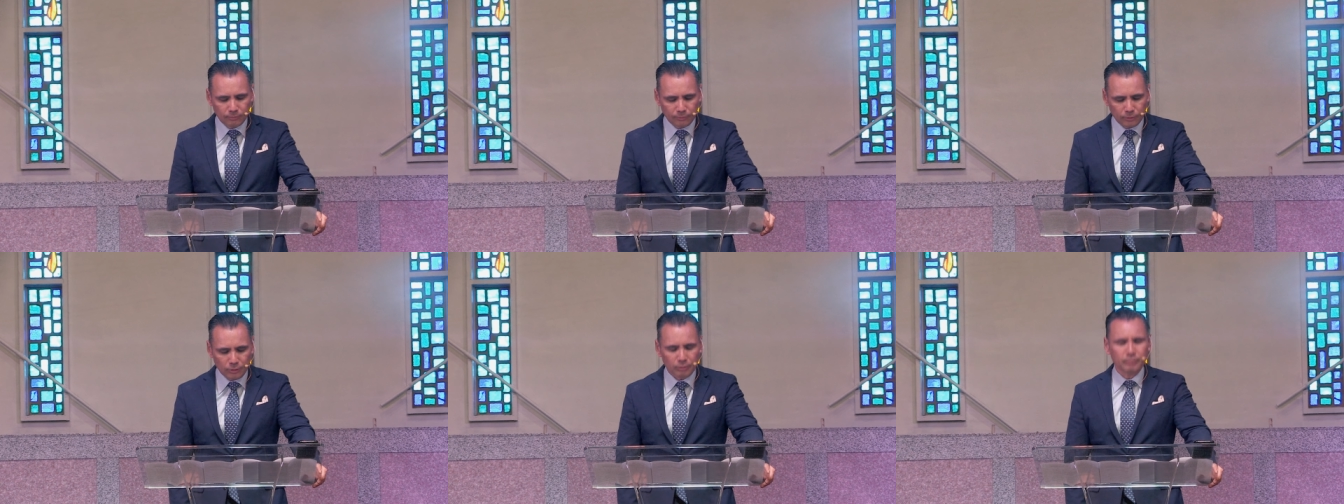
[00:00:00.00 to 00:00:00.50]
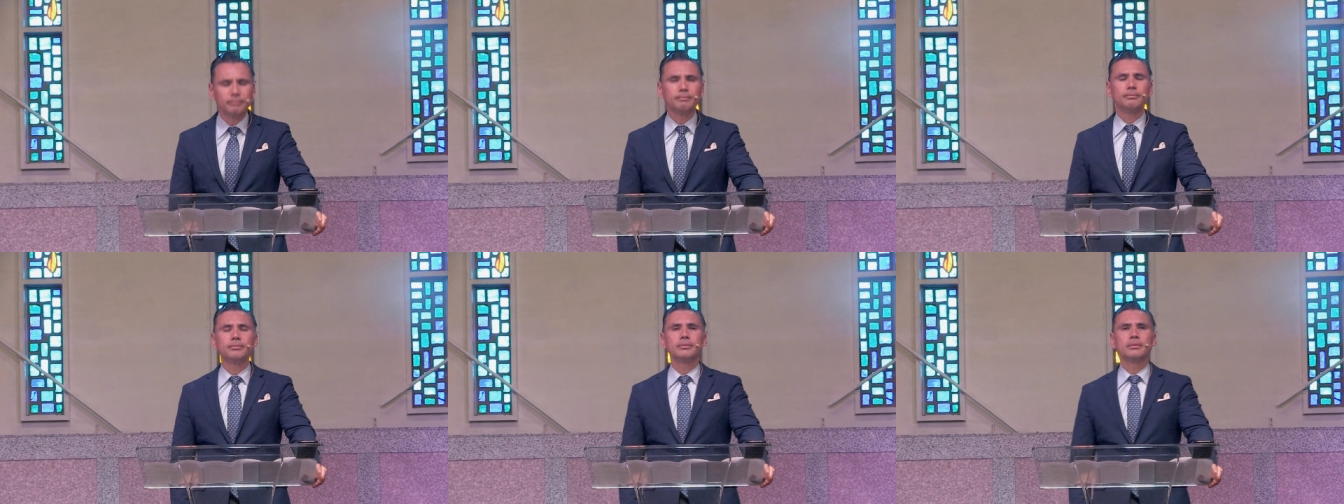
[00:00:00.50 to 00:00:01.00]
for you.
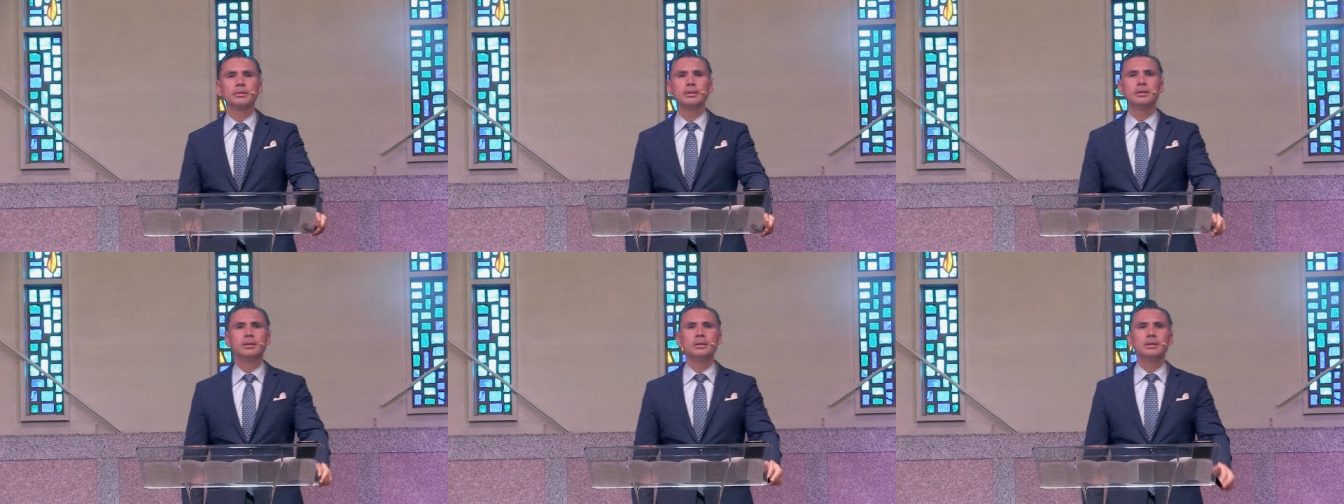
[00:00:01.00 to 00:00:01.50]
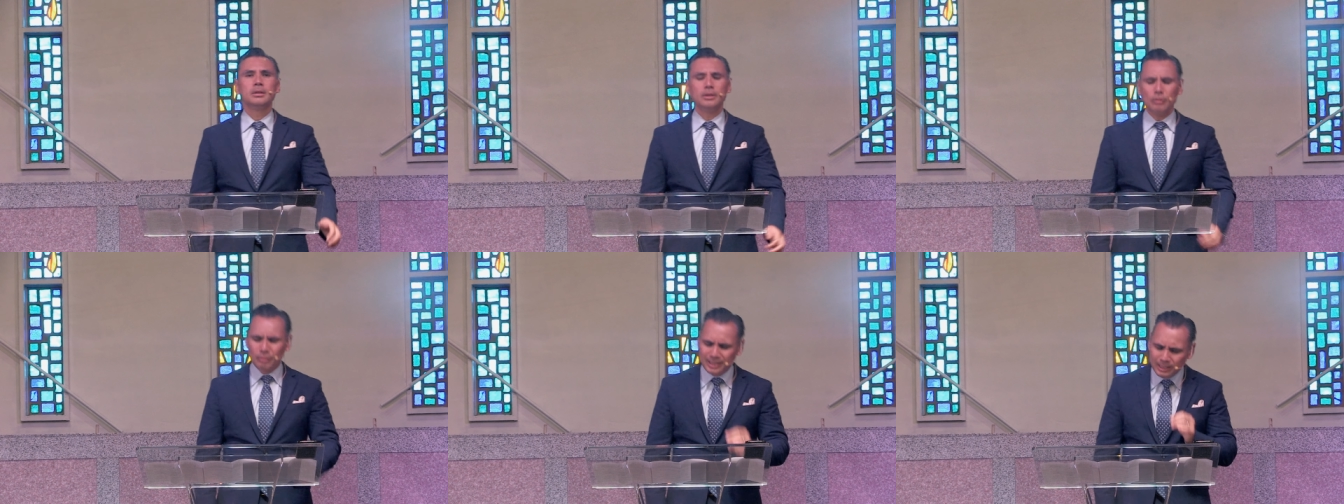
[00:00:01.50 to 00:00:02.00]

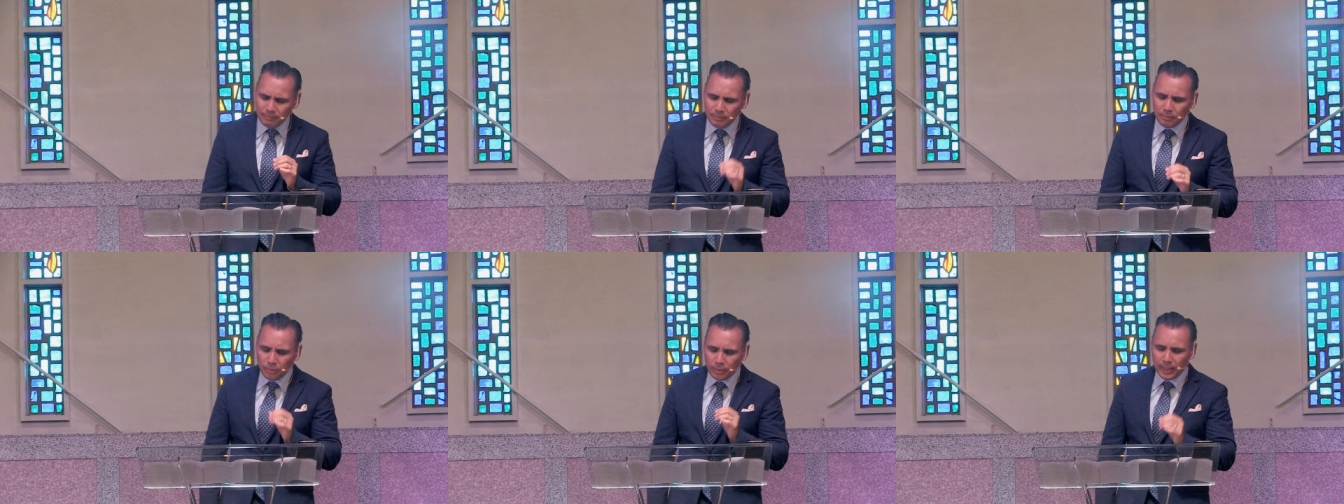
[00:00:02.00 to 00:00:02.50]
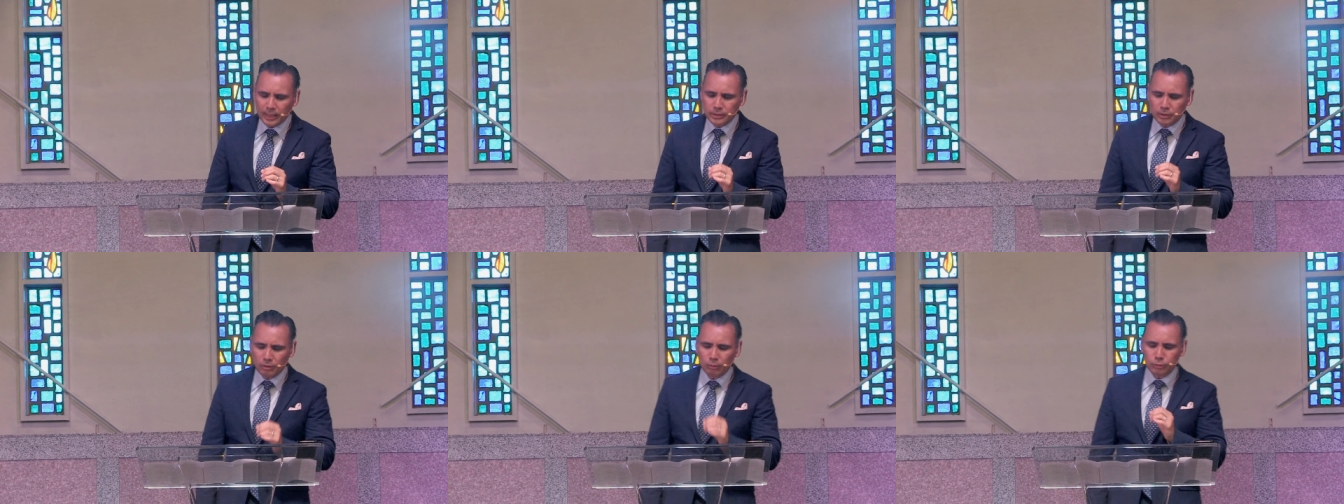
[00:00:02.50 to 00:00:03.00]
You know, giving thanks
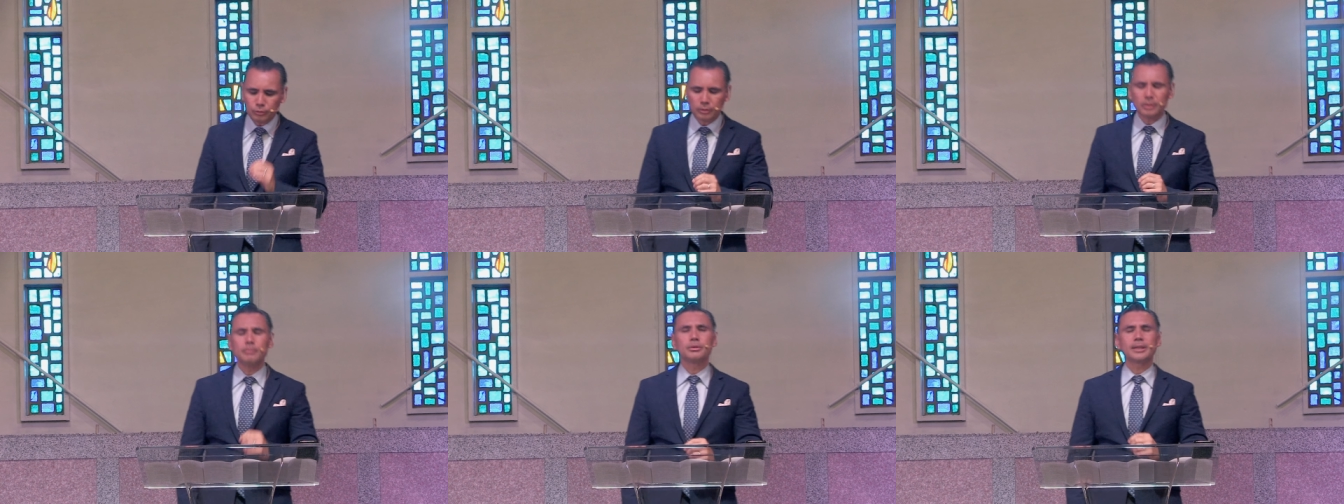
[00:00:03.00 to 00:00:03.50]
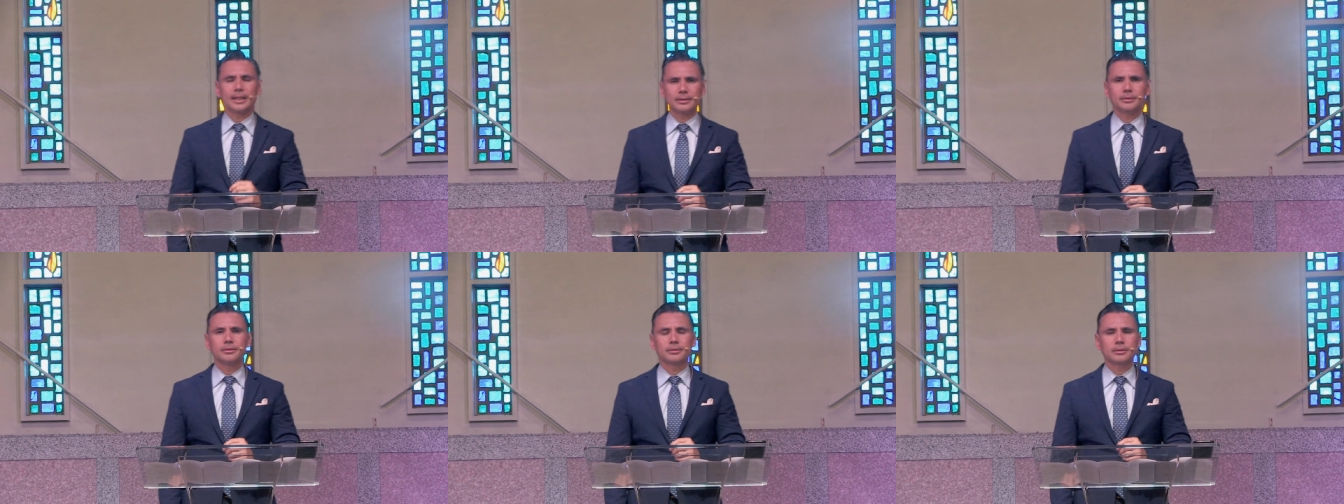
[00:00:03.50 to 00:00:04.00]
in all
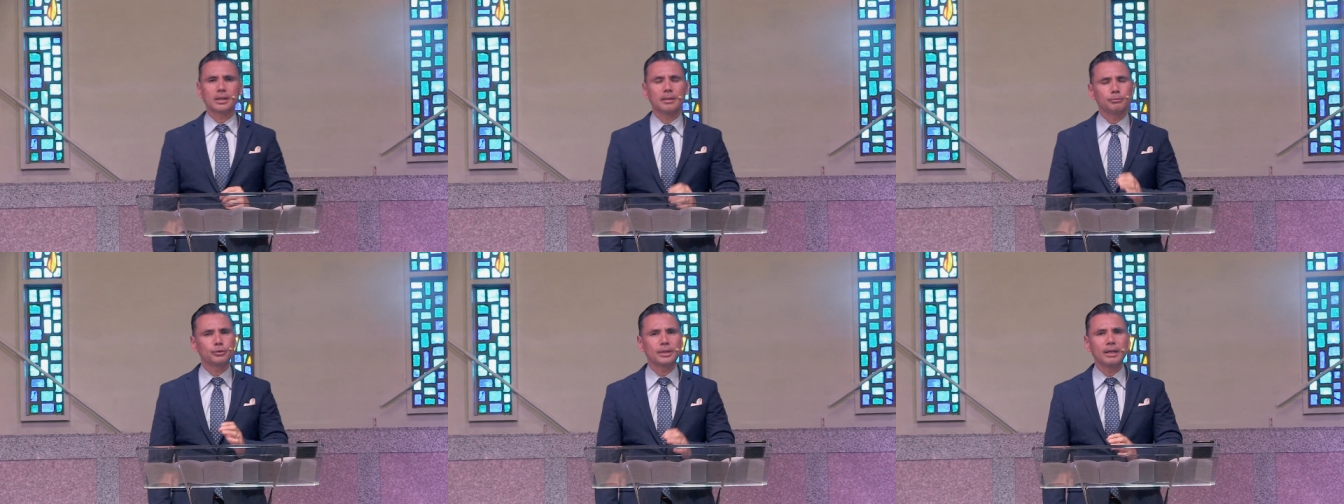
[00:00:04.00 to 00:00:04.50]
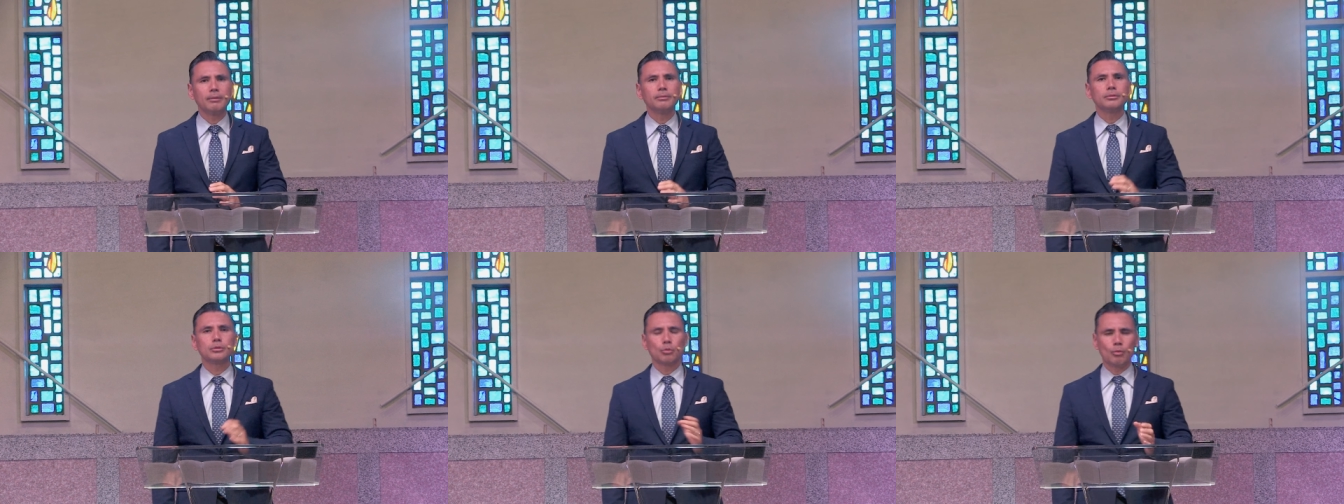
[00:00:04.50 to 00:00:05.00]
circumstances comes
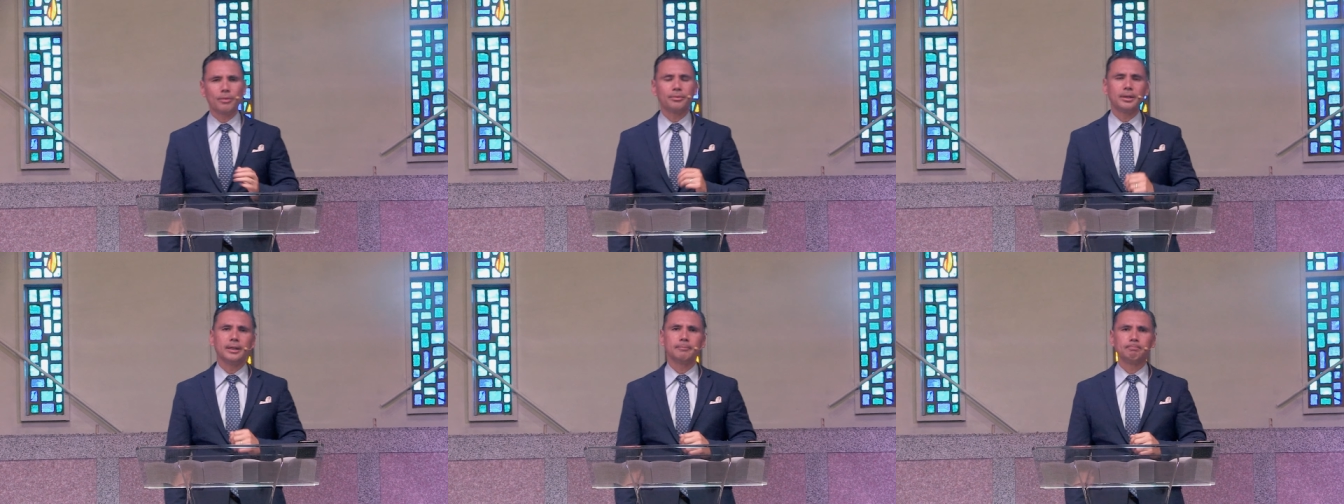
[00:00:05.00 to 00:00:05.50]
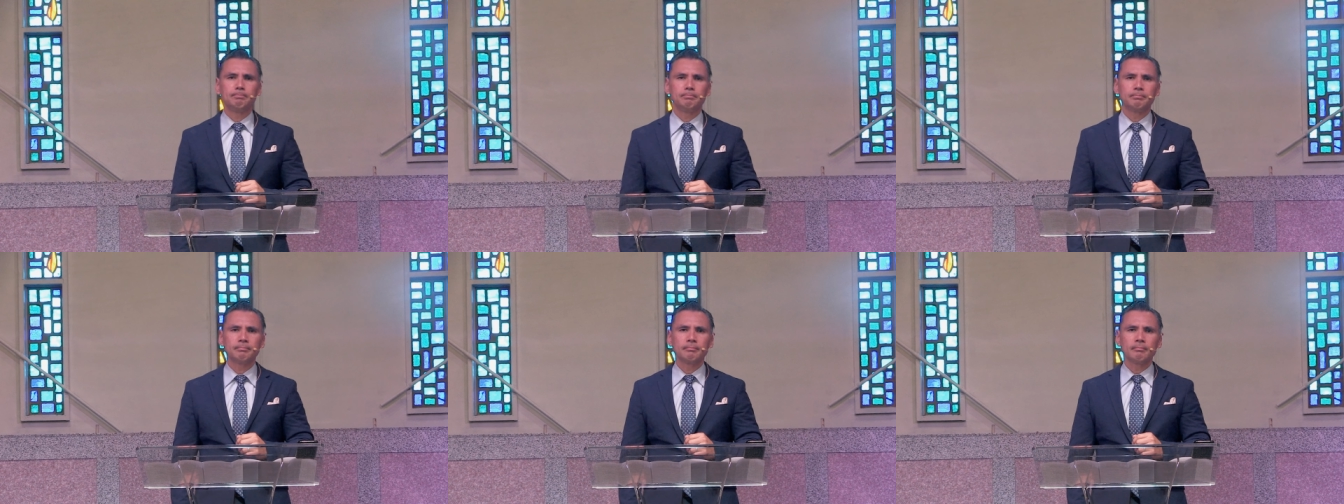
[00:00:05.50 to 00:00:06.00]
down to one thing
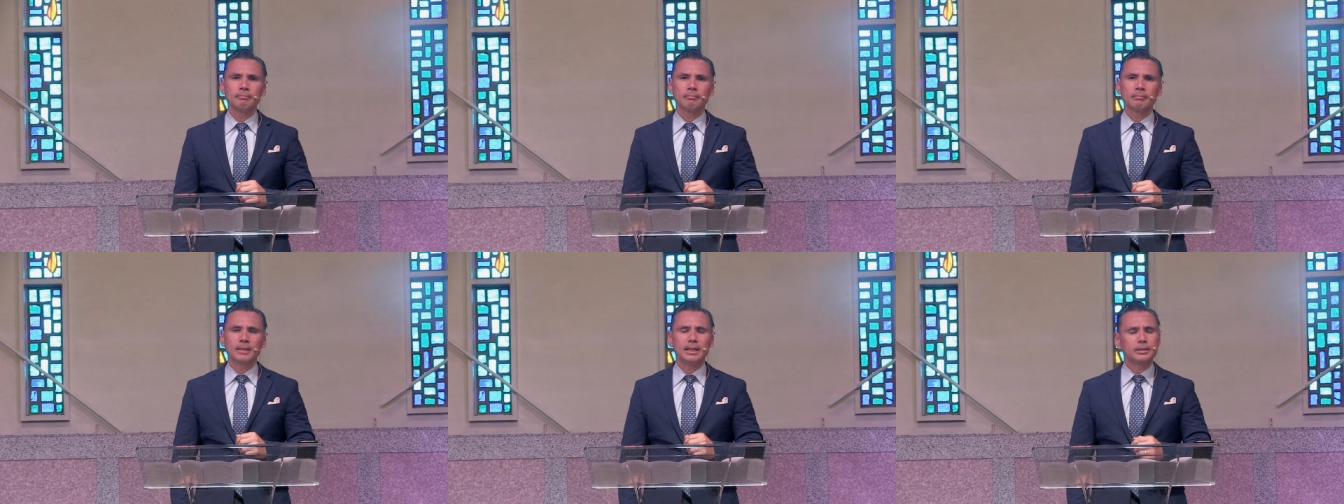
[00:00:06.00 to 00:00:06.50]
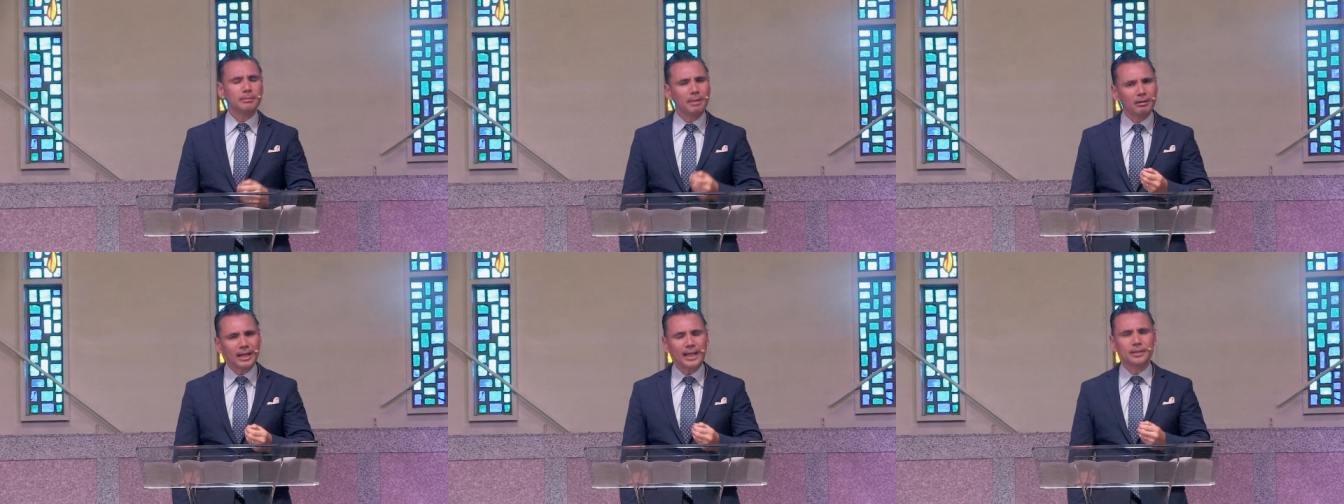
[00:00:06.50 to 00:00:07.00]
it's
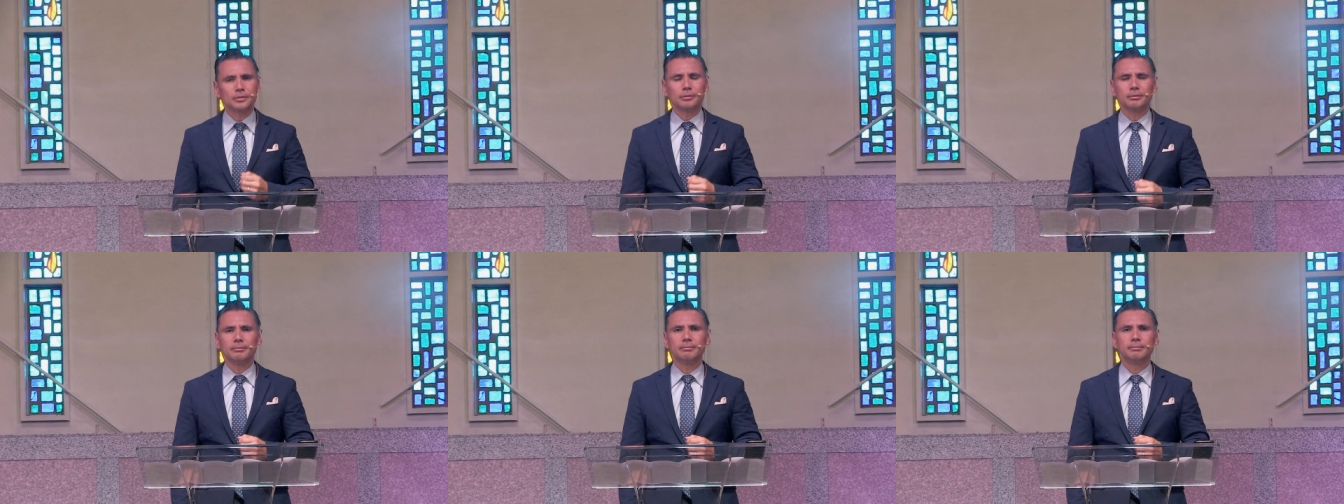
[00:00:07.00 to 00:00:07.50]
about attitude.